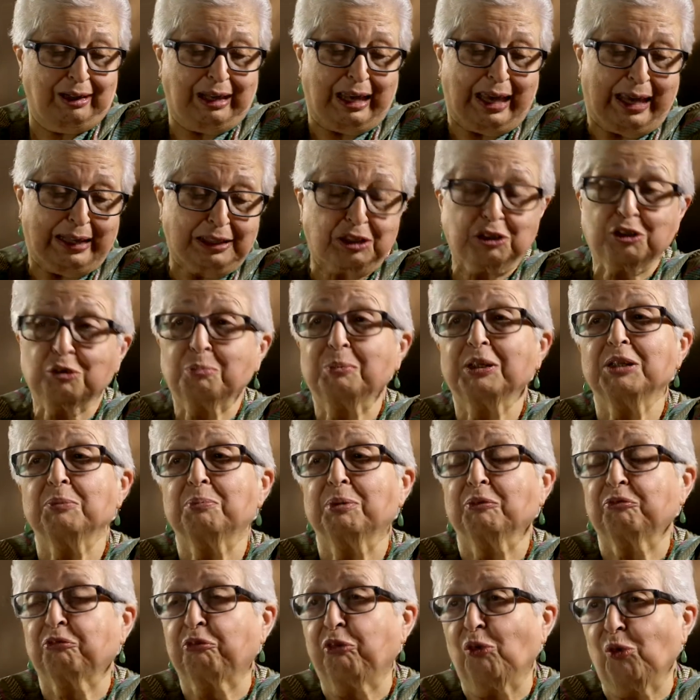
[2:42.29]
had to be
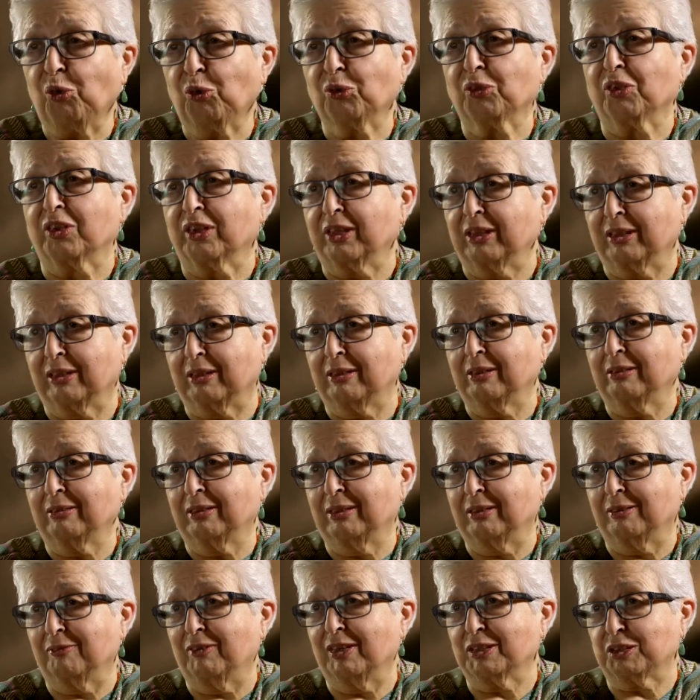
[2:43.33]
before the
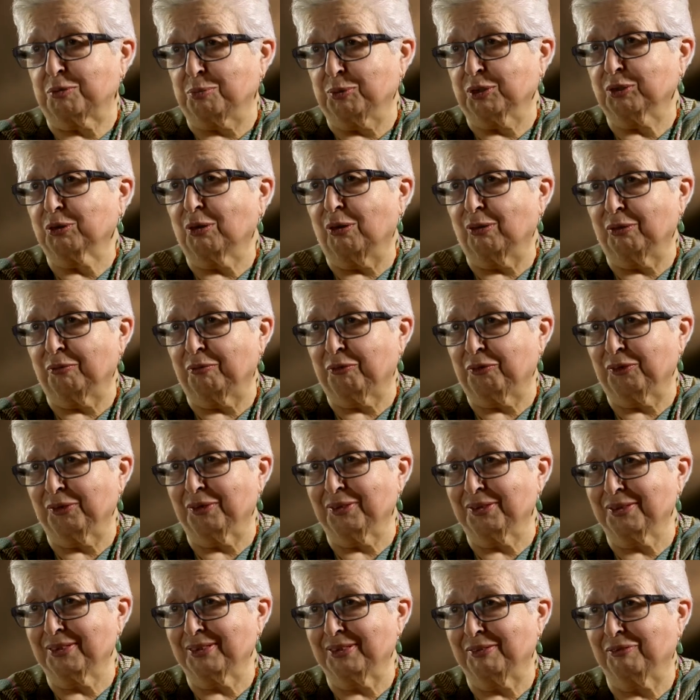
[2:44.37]
investment
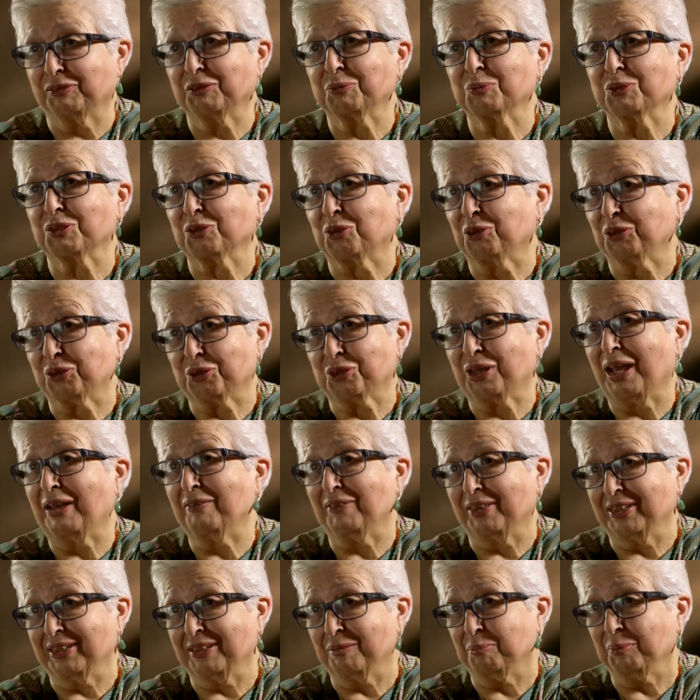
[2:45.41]
conference if it was going to
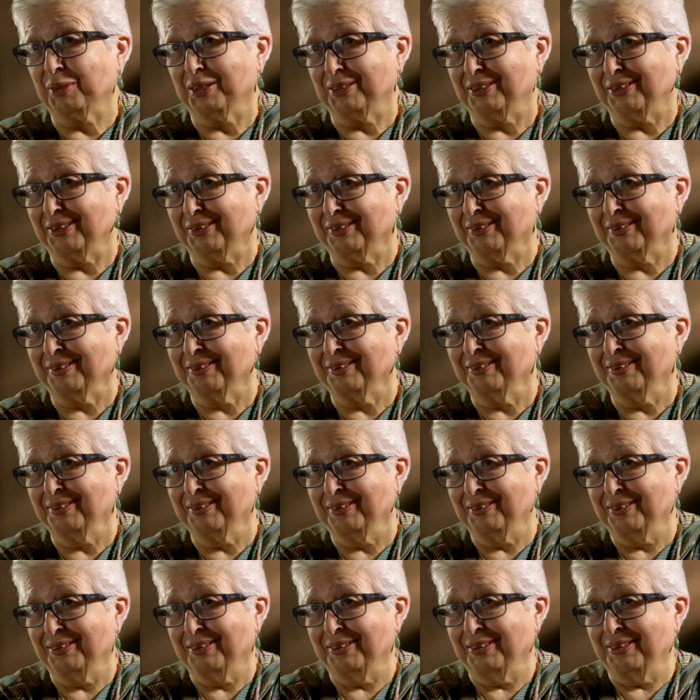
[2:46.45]
have any meaning.
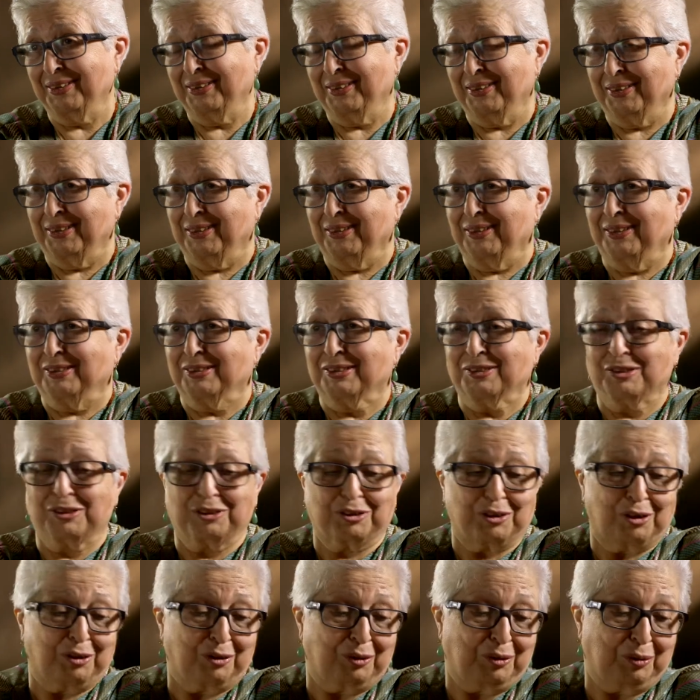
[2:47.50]

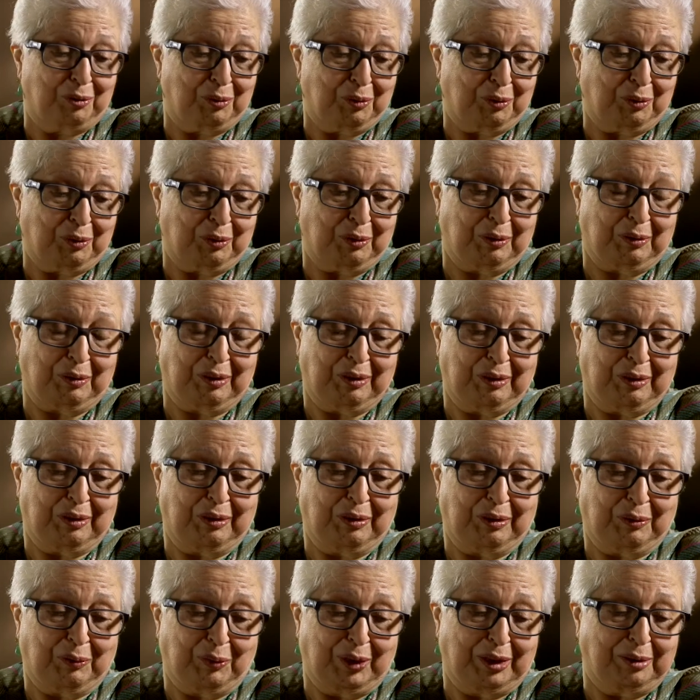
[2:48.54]
So
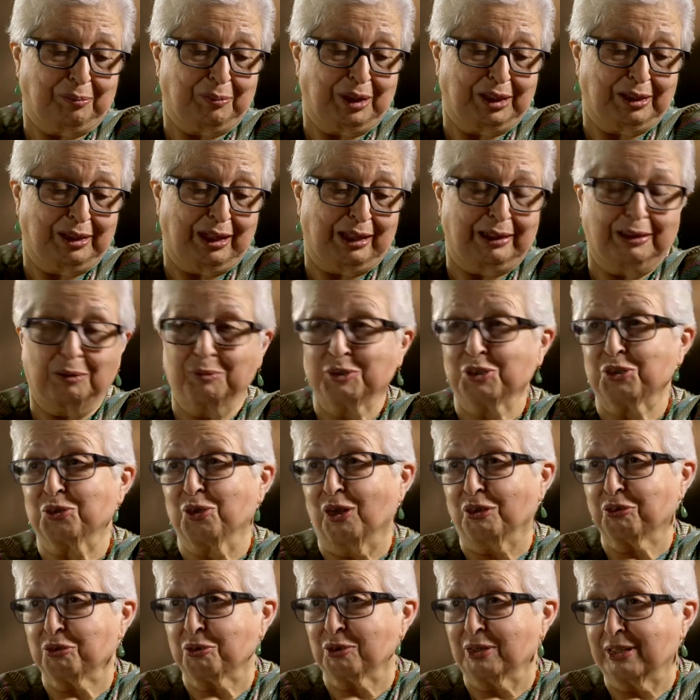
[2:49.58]
when Mandela was
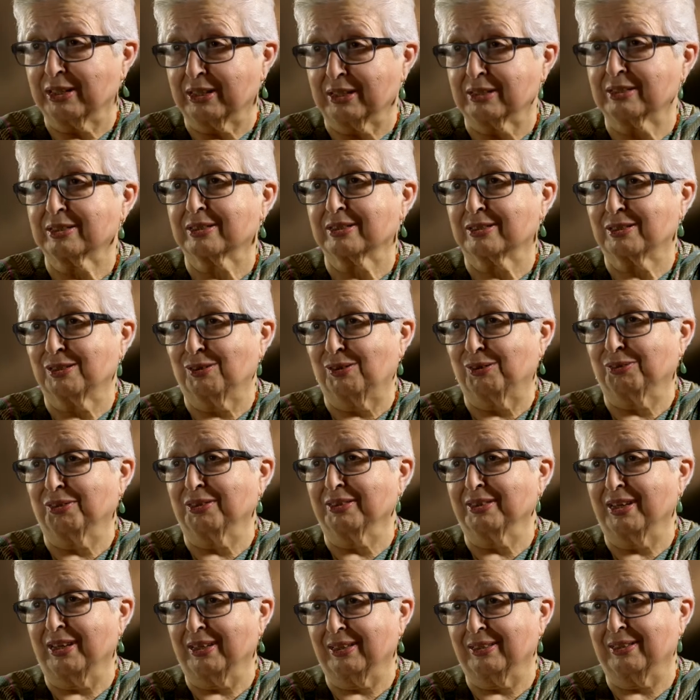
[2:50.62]
not released on
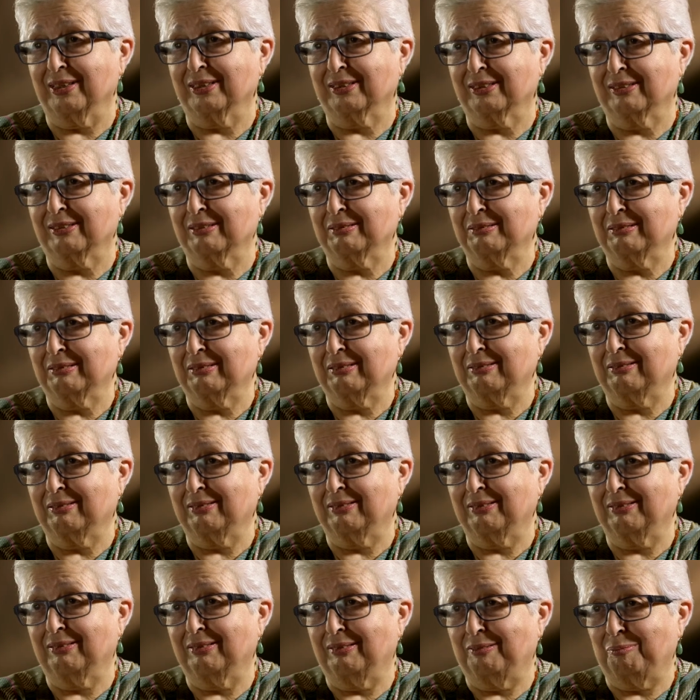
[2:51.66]
the day that
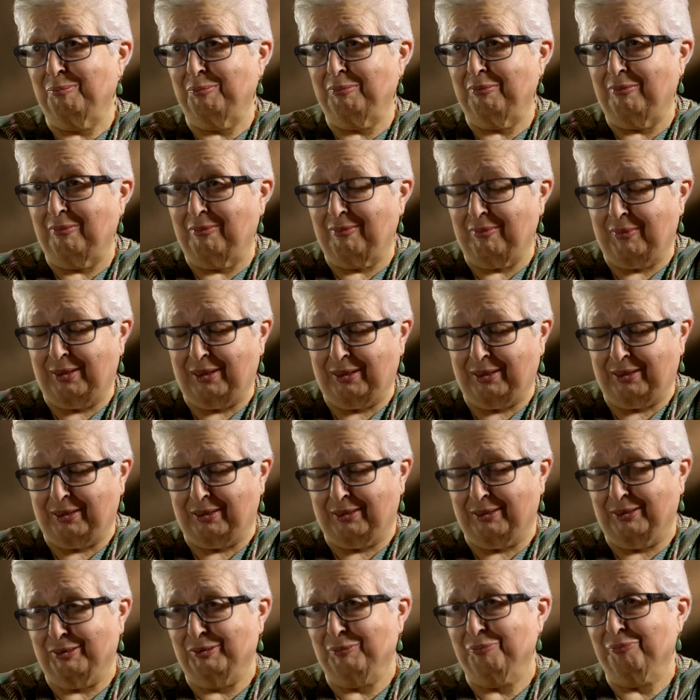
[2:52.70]

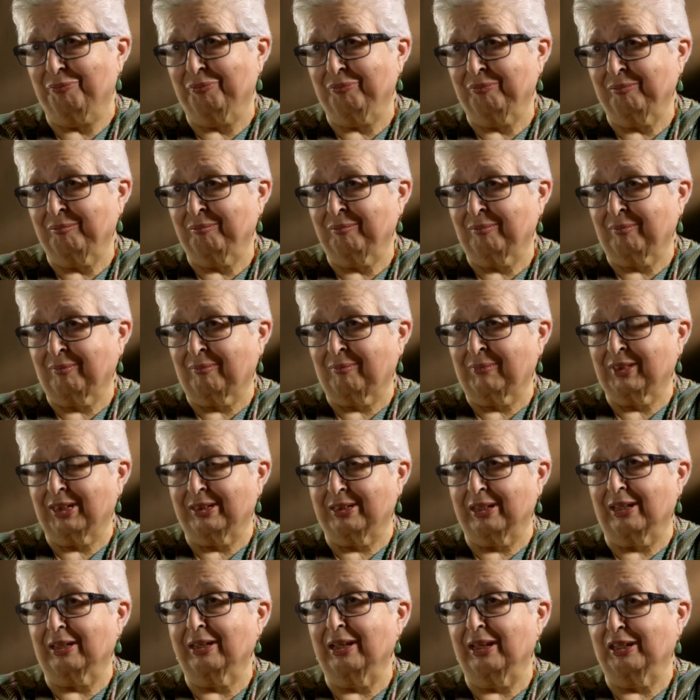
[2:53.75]
uh,
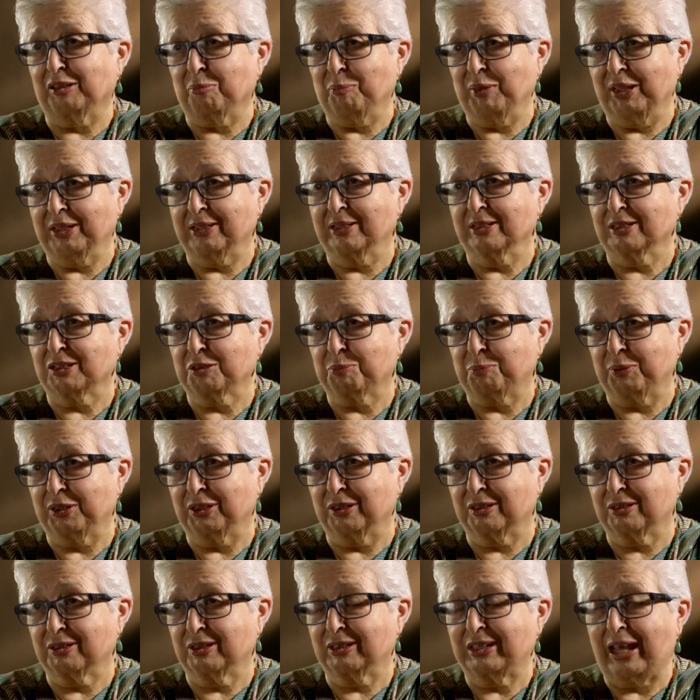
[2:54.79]
de Klerk made his
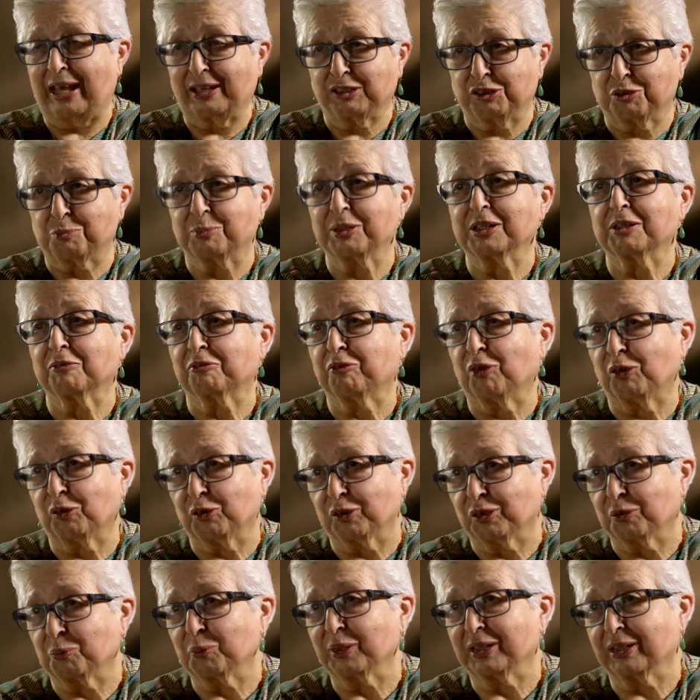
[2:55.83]
speech, it had to be the
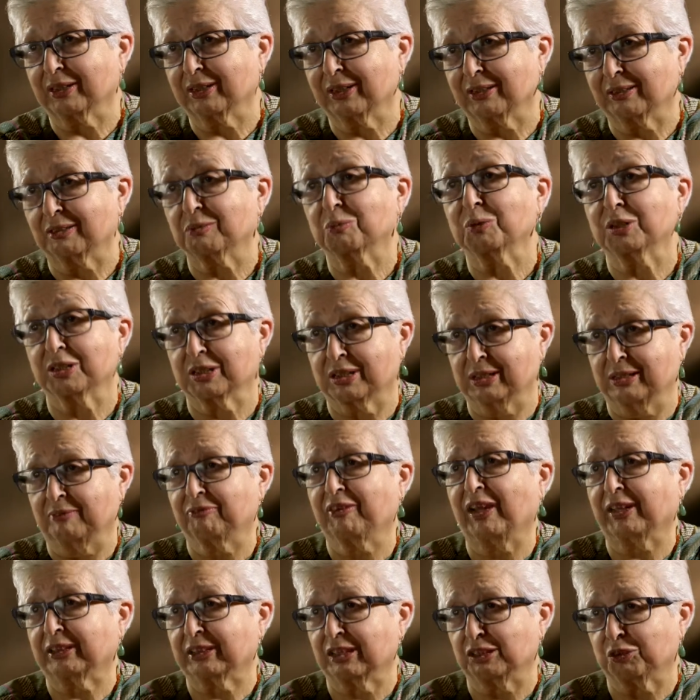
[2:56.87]
following weekend, which in
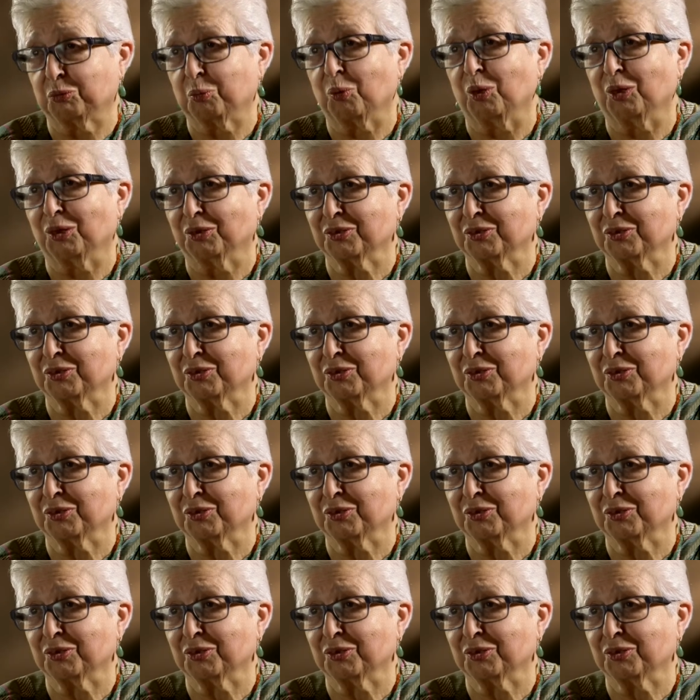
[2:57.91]
fact it